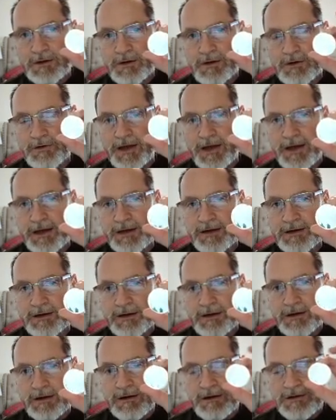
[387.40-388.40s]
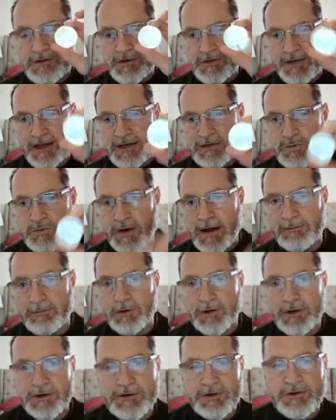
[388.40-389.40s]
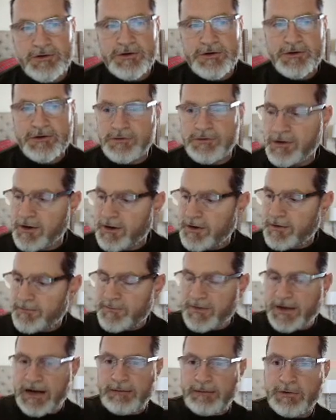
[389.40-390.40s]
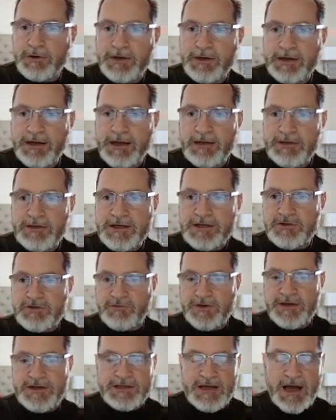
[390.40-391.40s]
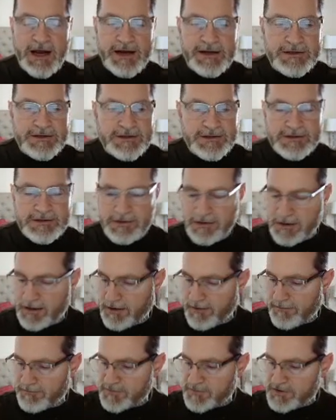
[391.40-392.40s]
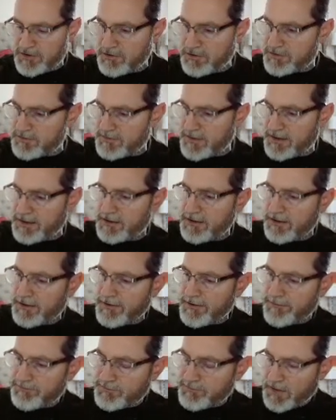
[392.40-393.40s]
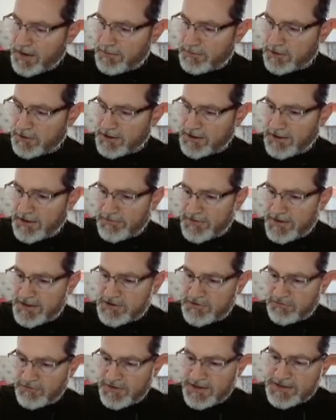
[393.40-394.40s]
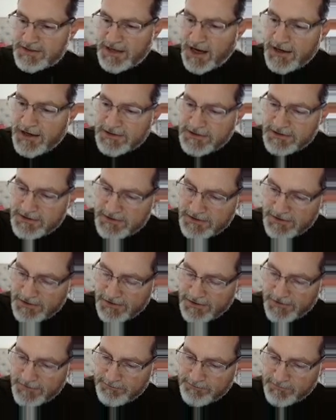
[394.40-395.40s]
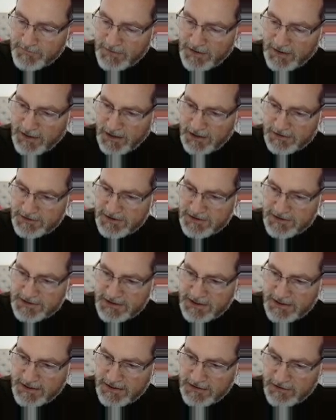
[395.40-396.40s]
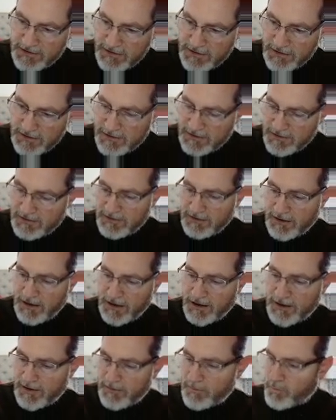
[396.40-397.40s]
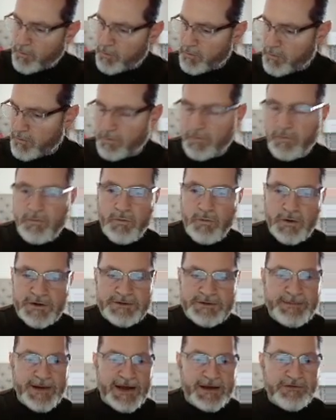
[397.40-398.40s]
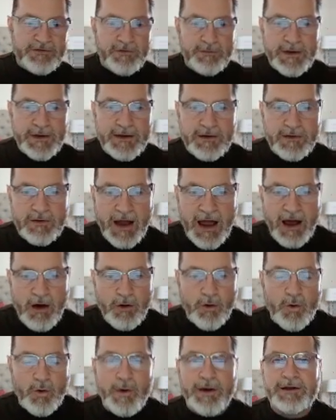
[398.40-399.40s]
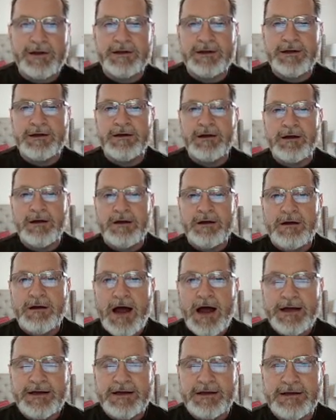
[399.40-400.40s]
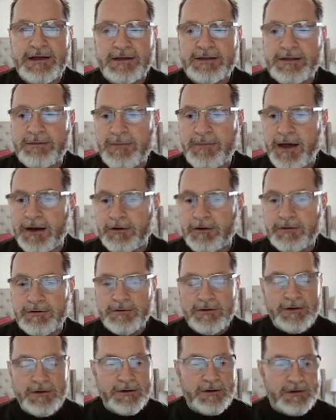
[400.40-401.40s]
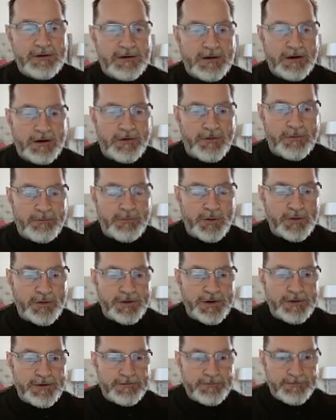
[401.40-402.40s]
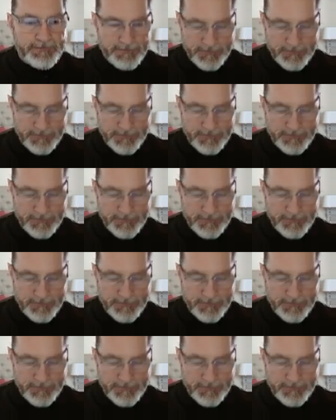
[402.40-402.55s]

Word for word: okay? So that's what I'm looking to do. And I'm looking at these three sites, um, excuse me, I'm looking at these three sites uh, to see uh, what's best for me, how quickly I could get the metal, uh, the bullion,